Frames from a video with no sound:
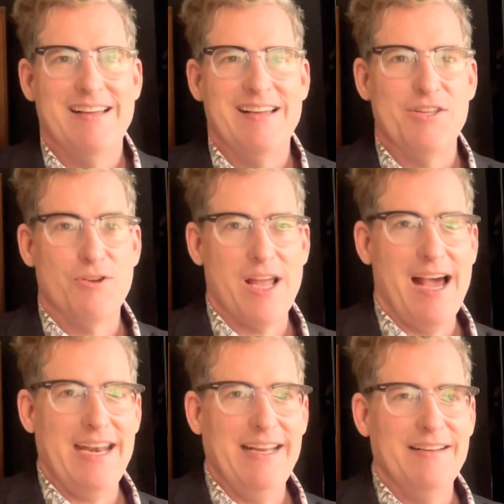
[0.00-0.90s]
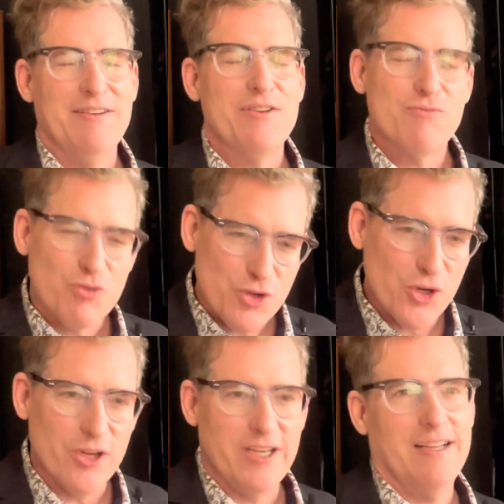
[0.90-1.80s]
You got it?
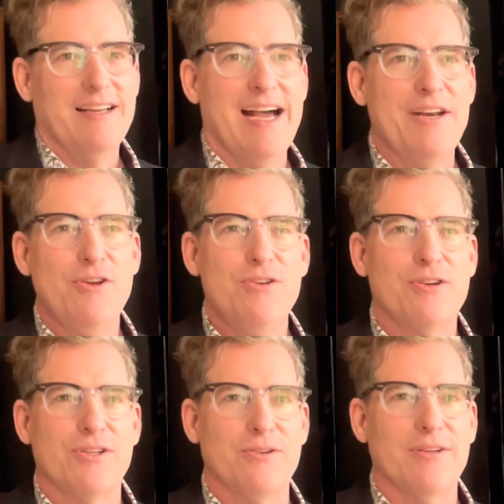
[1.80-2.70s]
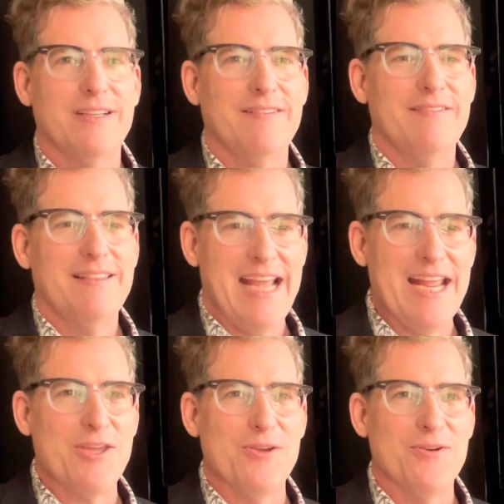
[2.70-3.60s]
Good. I knew you could do it.
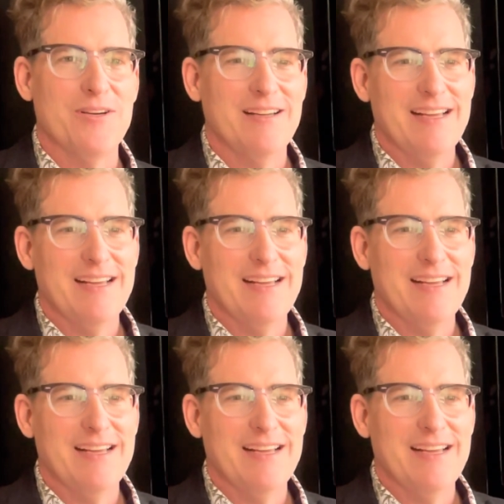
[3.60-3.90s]
Thank you.